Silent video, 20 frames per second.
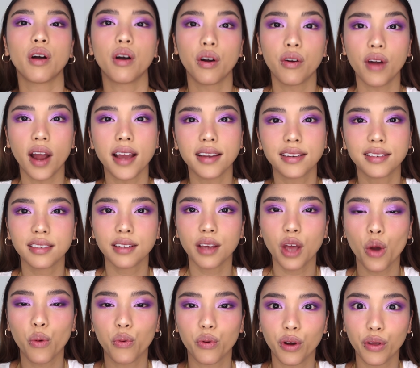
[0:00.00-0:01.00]
Alright,
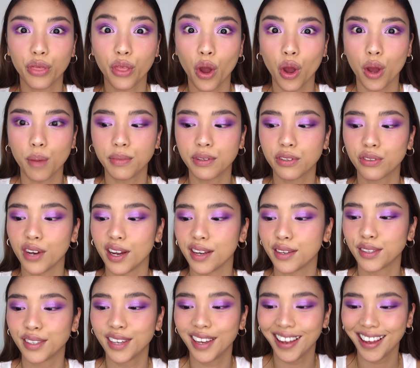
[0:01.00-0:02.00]
we're on the home
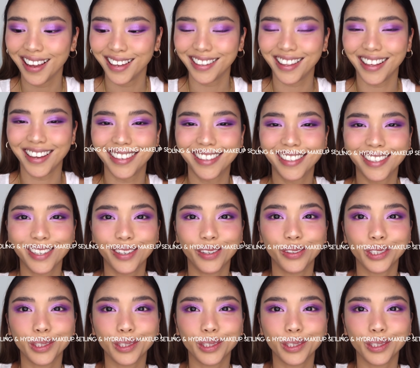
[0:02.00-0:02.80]
stretch. The Chill